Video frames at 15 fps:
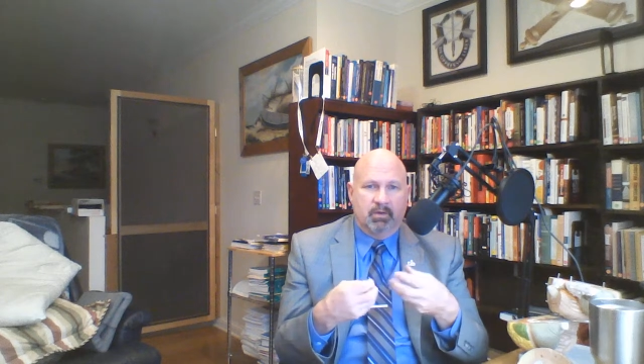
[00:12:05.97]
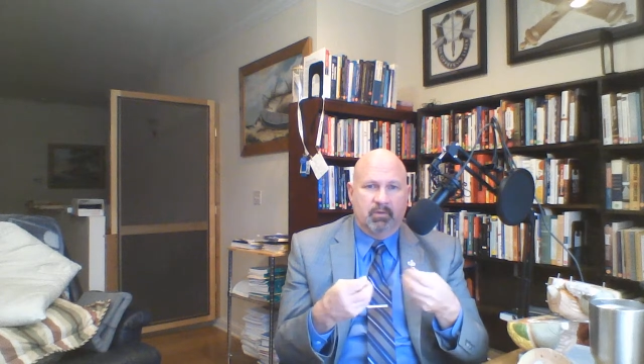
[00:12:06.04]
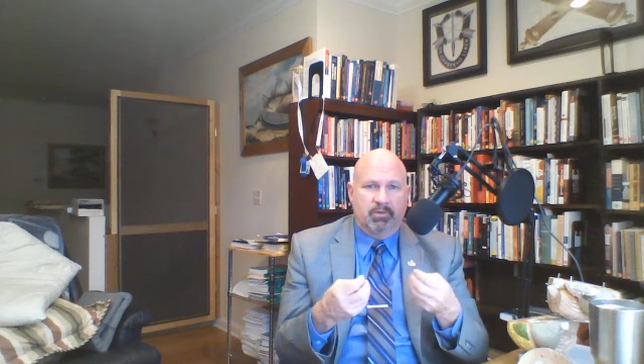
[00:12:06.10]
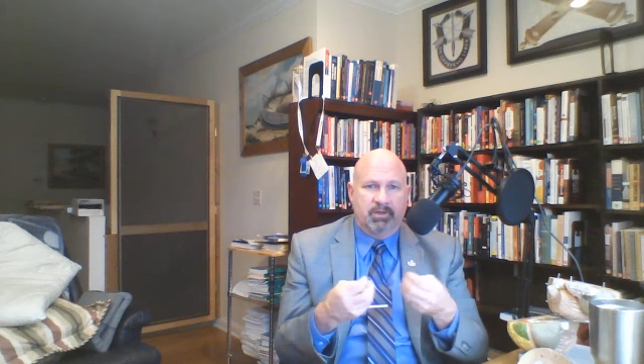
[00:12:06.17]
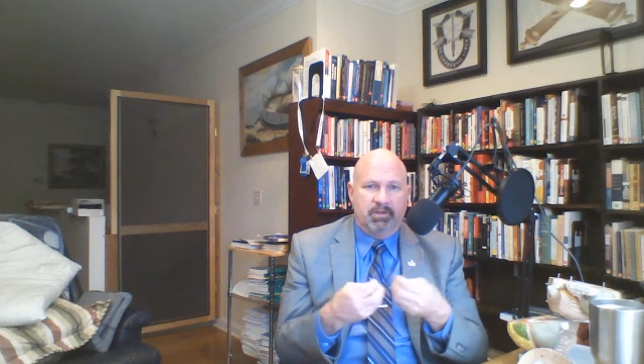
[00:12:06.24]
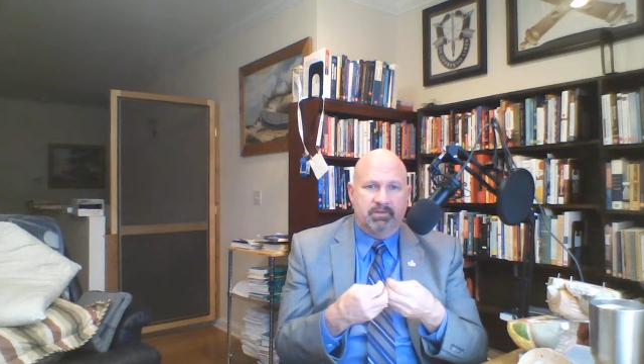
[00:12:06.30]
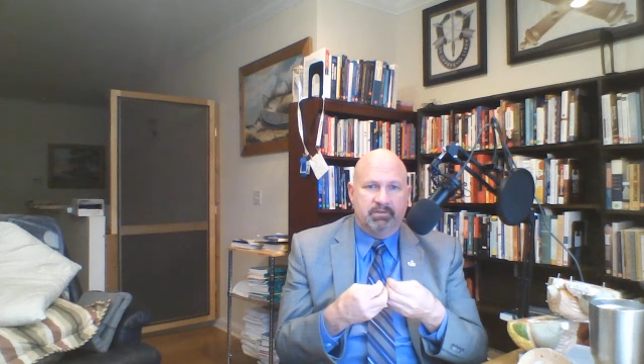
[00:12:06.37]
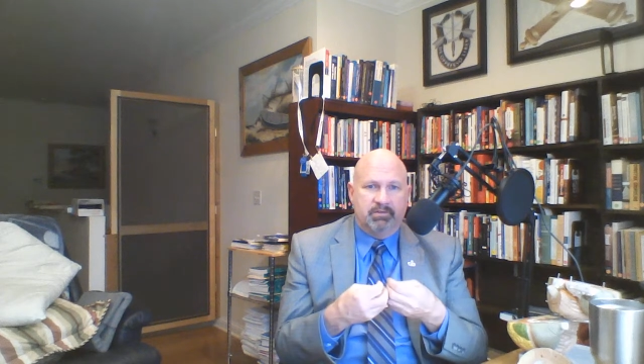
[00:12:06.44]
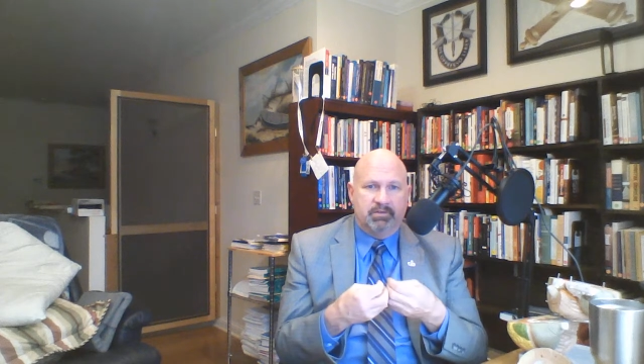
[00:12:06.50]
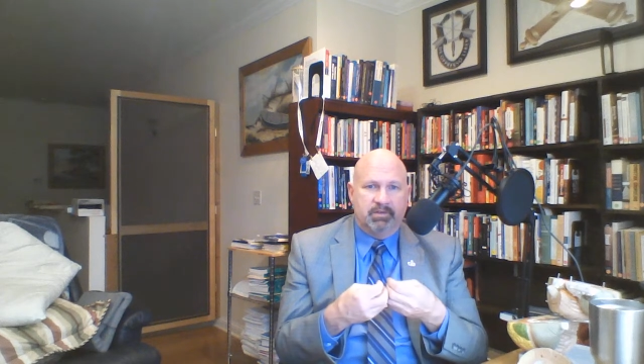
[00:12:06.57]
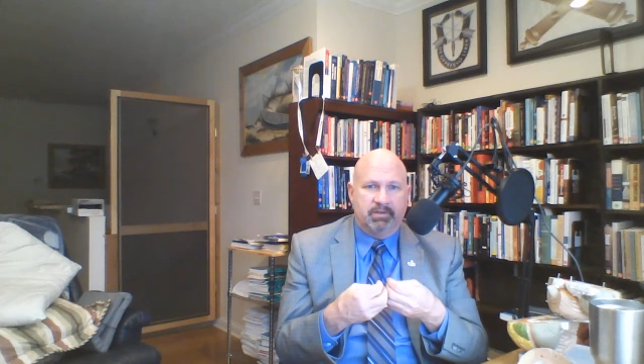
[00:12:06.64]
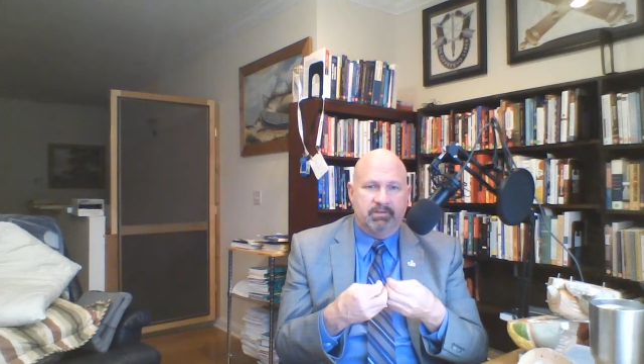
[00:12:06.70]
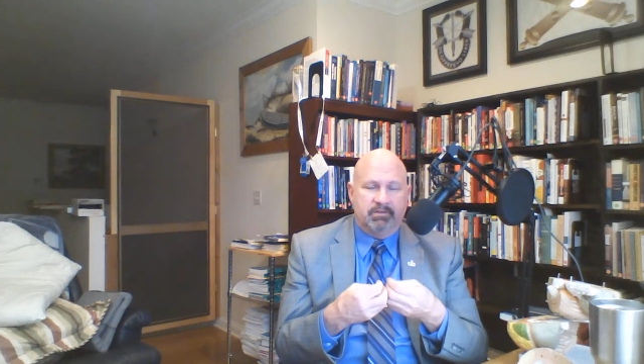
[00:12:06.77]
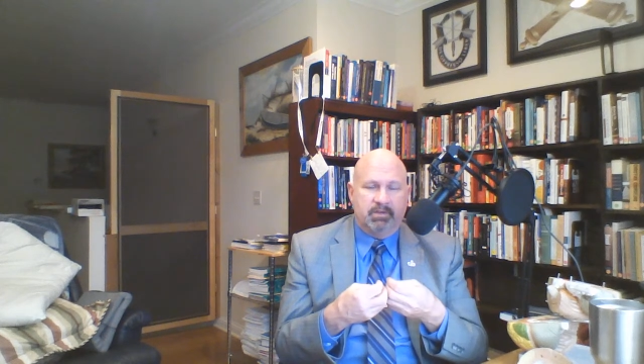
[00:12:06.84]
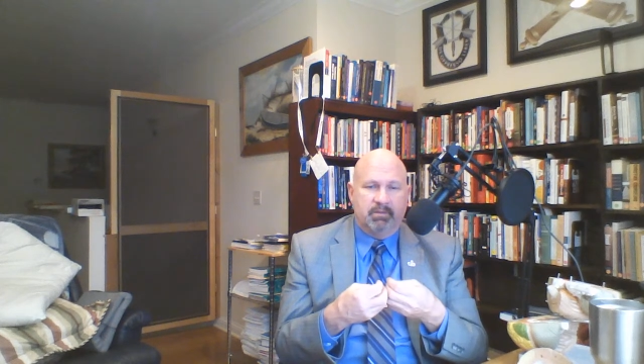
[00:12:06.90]

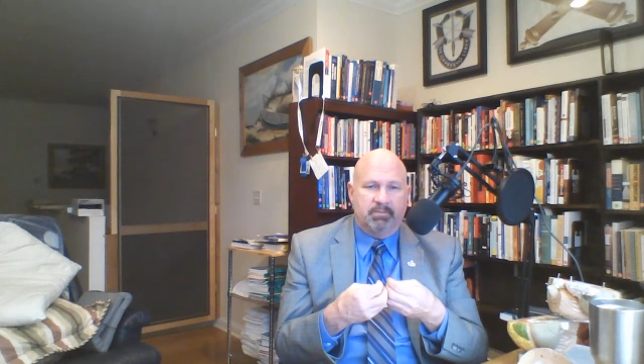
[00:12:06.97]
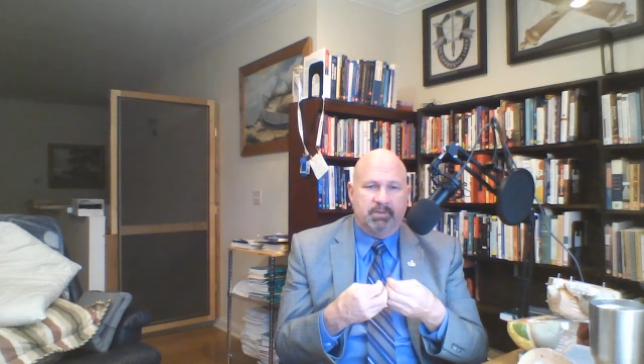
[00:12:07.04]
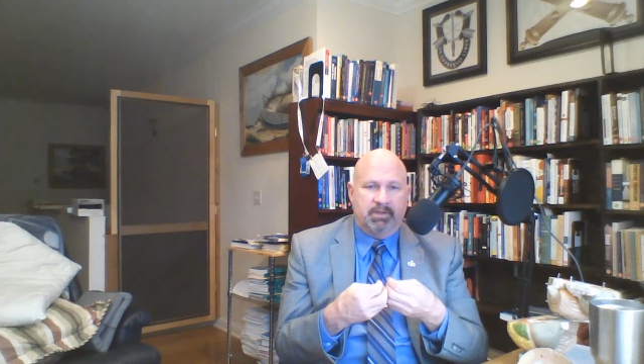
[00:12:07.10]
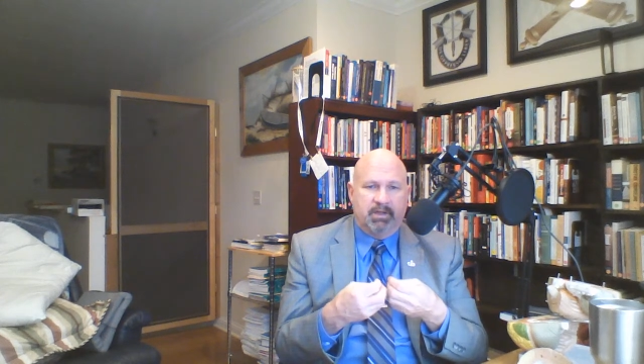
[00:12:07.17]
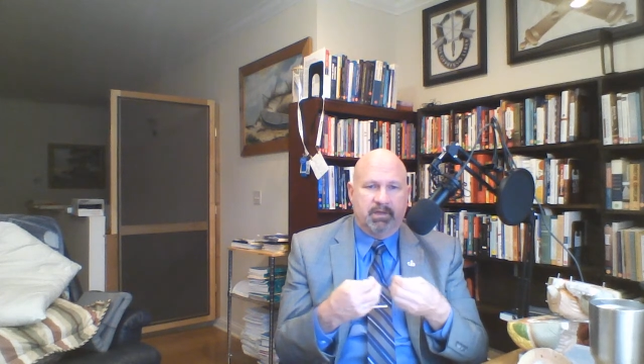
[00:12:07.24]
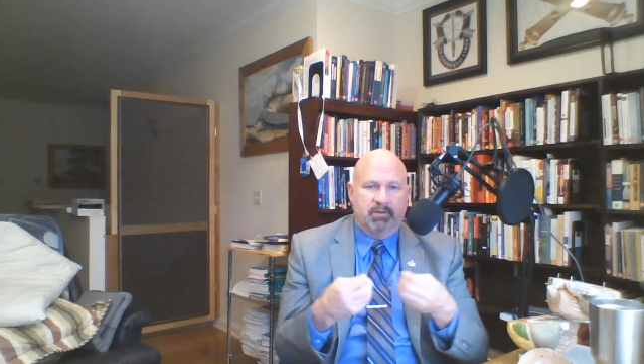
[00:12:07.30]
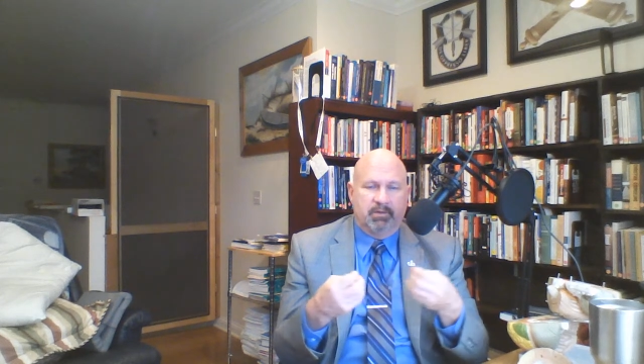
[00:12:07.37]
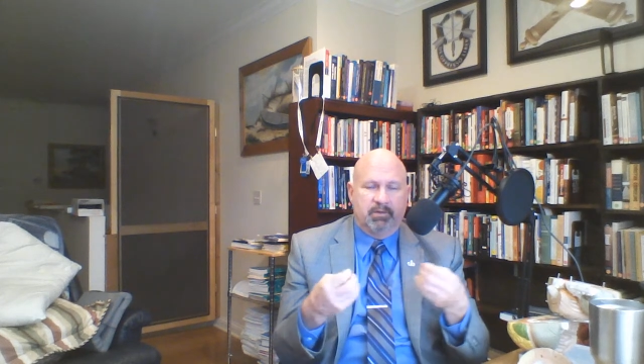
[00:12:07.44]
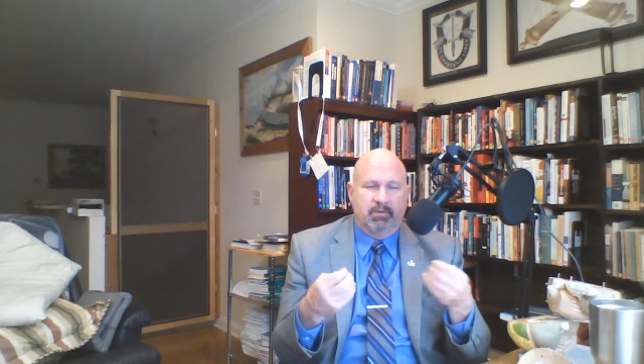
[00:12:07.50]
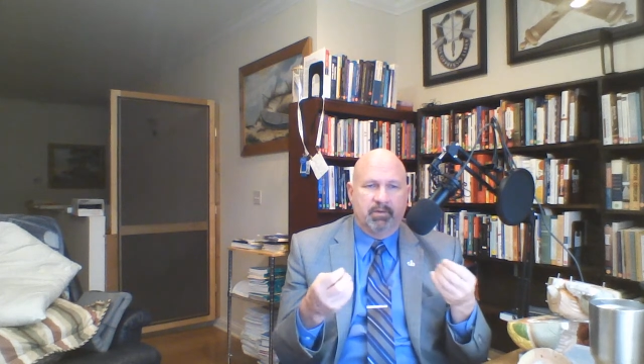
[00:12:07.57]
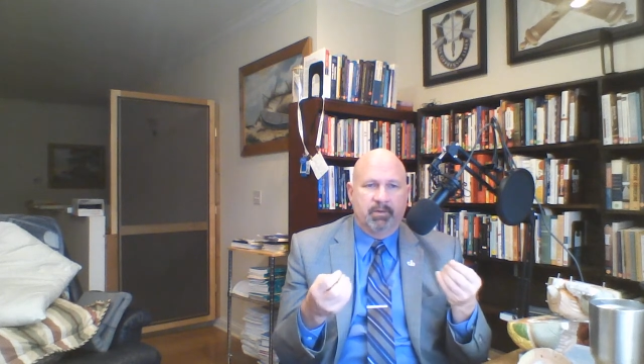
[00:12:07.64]
These come together,